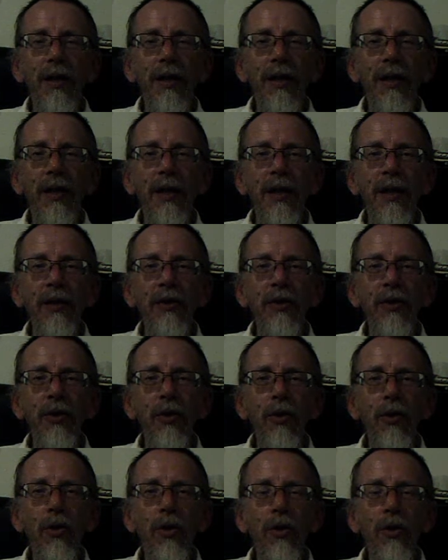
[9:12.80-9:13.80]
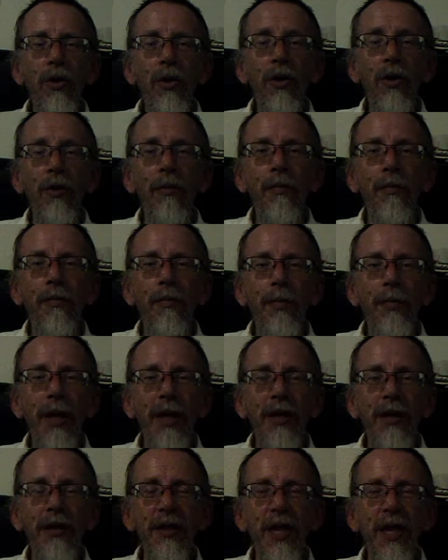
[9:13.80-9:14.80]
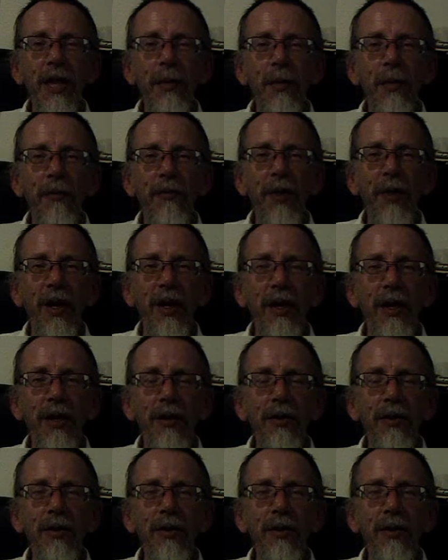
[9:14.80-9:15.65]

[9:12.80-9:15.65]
into your big scheme of things.